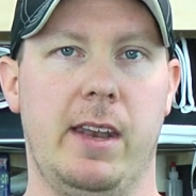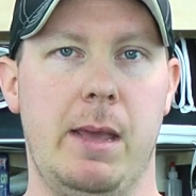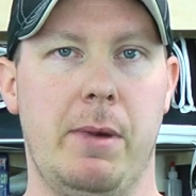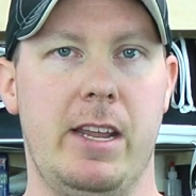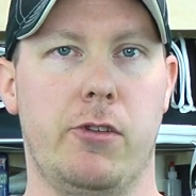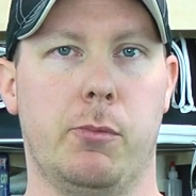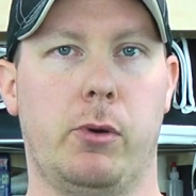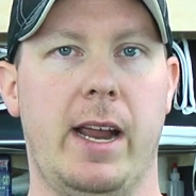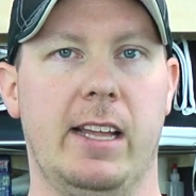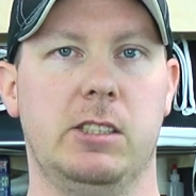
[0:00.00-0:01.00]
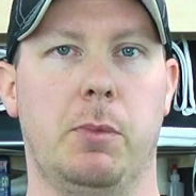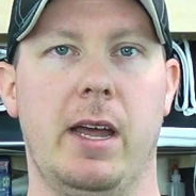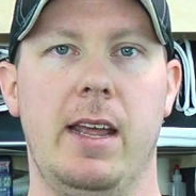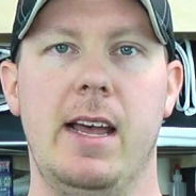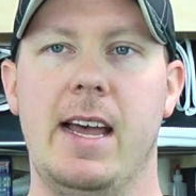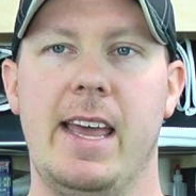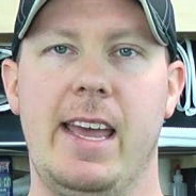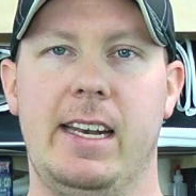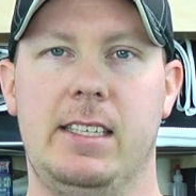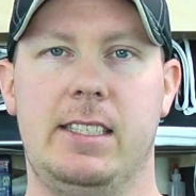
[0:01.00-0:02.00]
to name any other brands, but
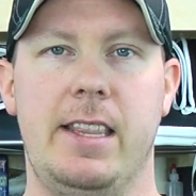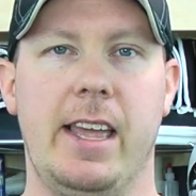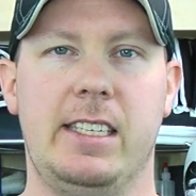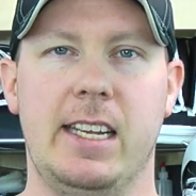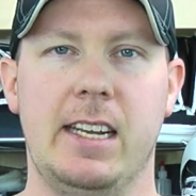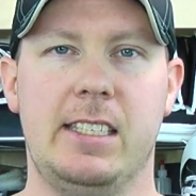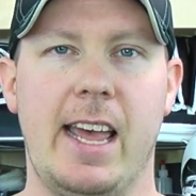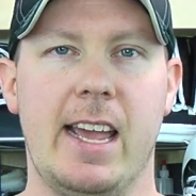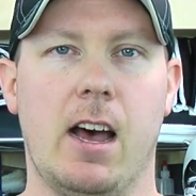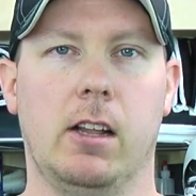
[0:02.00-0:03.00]
they tend to take